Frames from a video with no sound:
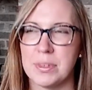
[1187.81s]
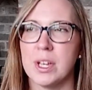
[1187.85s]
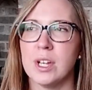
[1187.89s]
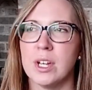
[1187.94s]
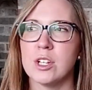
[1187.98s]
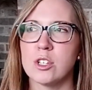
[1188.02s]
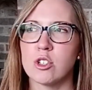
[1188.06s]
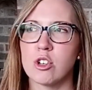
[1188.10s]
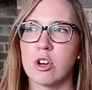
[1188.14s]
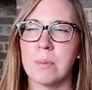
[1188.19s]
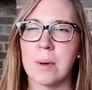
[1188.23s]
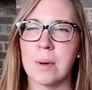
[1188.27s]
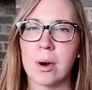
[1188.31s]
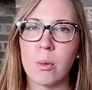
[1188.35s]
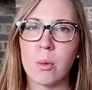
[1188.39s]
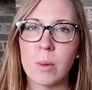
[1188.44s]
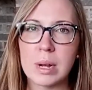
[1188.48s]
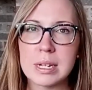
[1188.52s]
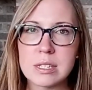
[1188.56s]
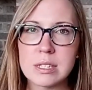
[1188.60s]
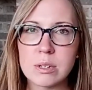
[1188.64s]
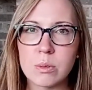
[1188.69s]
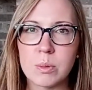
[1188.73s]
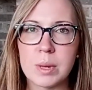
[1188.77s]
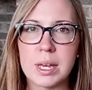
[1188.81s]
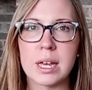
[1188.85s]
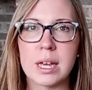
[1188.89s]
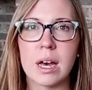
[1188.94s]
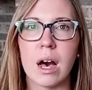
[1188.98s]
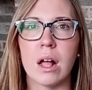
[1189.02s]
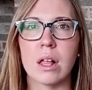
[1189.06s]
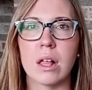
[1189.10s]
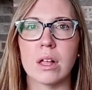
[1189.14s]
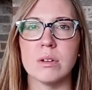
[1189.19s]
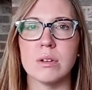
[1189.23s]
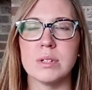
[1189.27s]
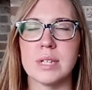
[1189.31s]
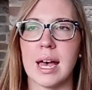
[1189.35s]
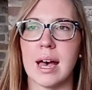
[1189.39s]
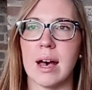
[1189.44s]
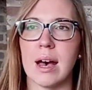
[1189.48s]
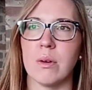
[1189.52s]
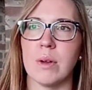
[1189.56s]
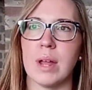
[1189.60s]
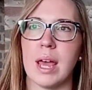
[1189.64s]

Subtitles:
So about once a week, I'll go down,